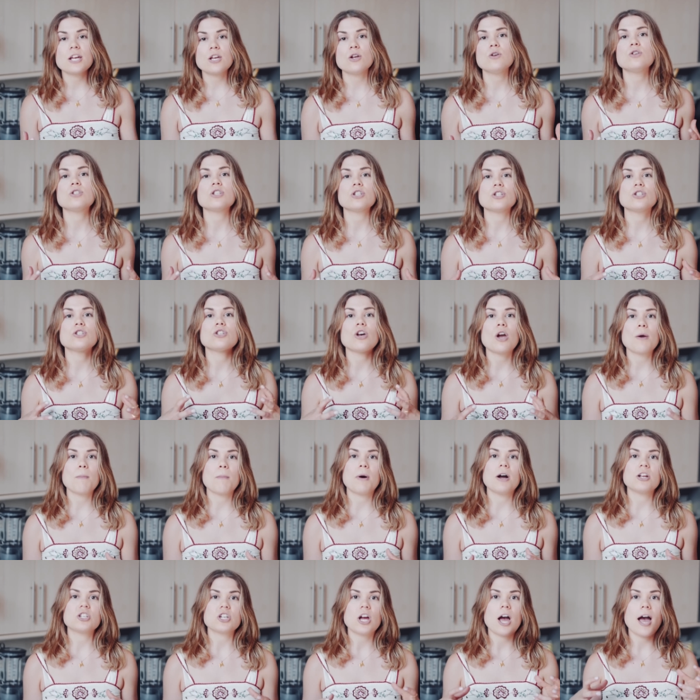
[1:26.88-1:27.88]
I use it so
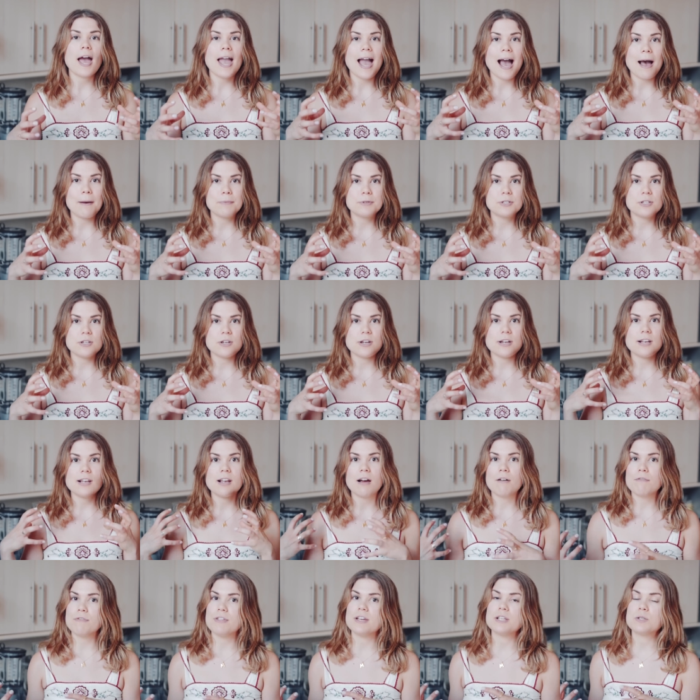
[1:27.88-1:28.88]
much, I absolutely
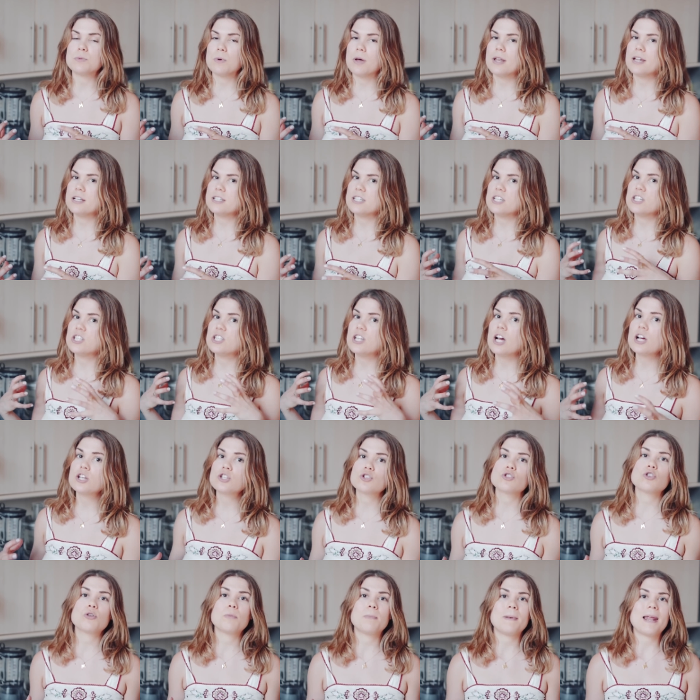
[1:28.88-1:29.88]
love this one. It's
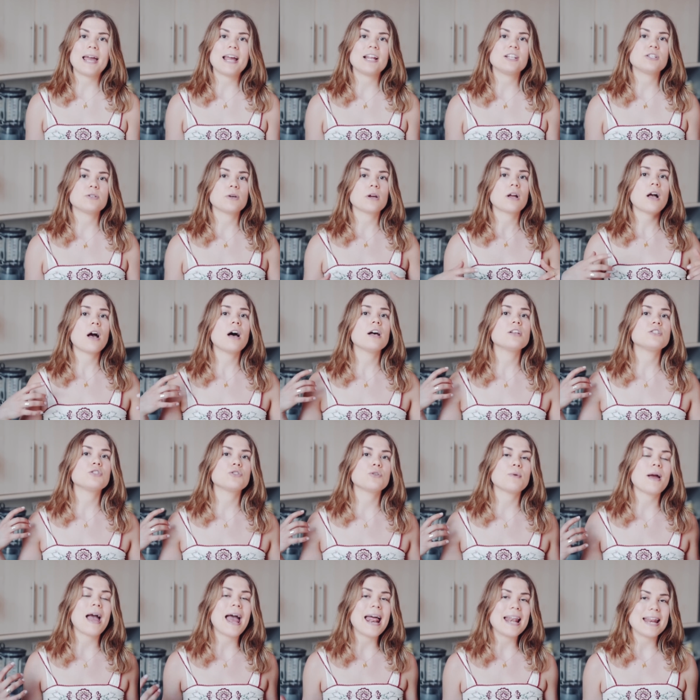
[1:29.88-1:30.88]
industrial blade, so it cuts
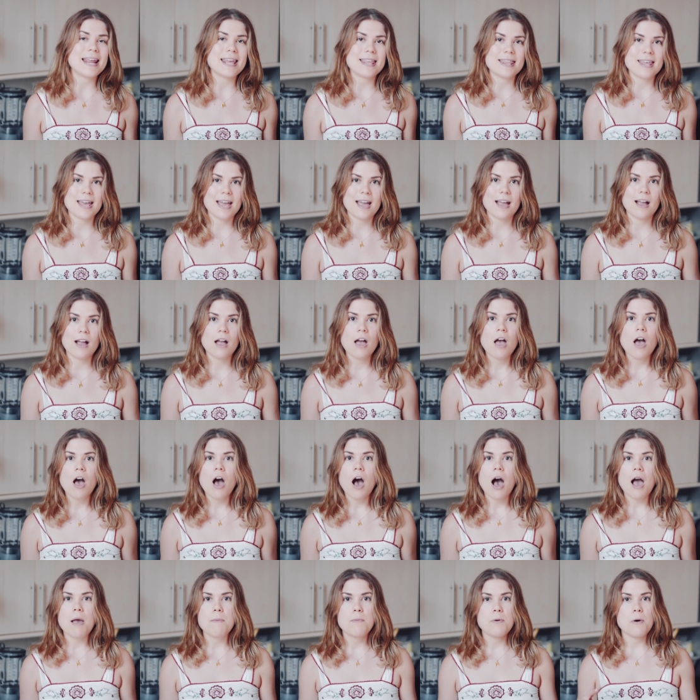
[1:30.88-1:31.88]
through anything.
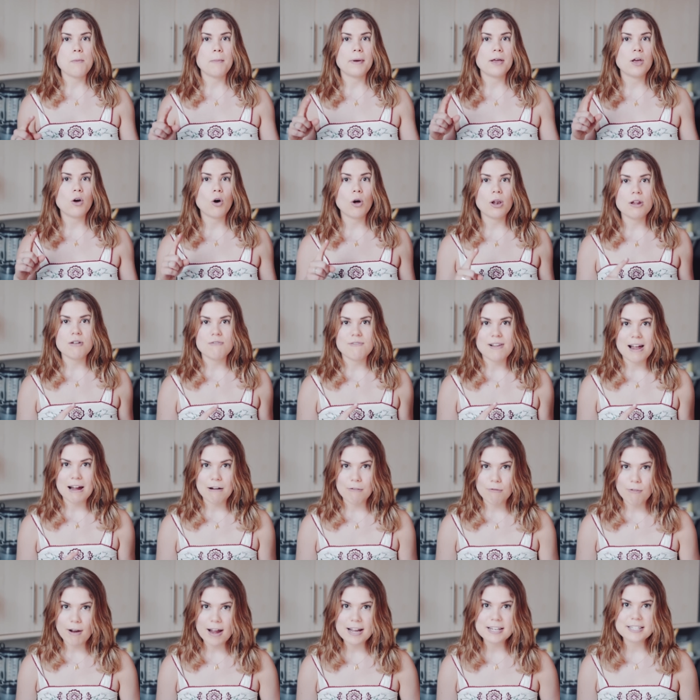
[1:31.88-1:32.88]
I put my
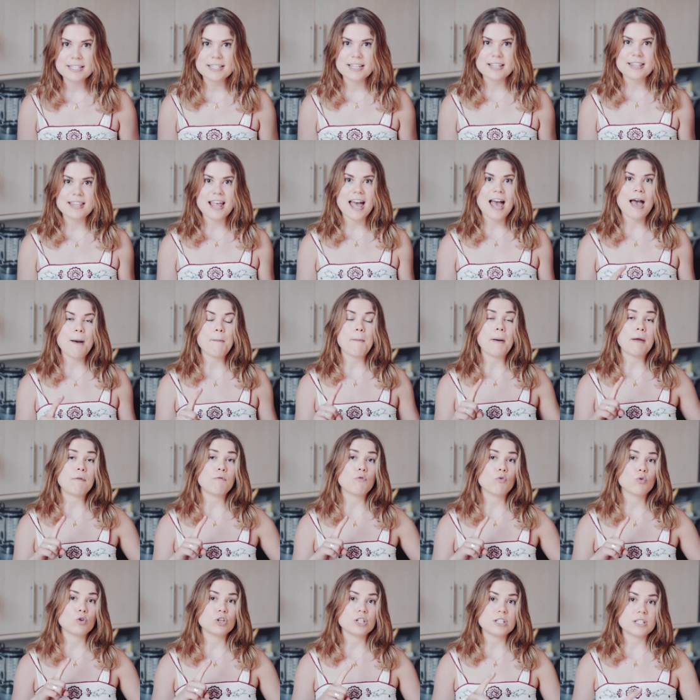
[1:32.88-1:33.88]
cauliflower rice in there, my
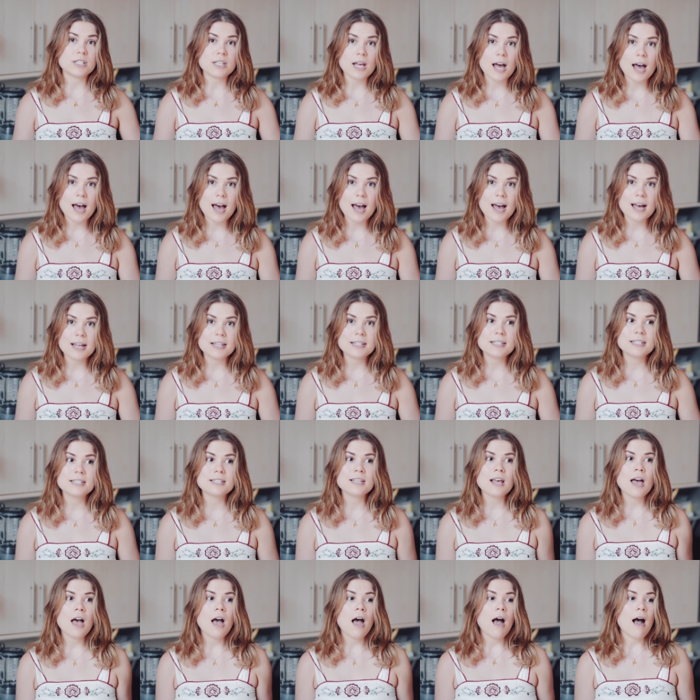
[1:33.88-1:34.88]
raw desserts.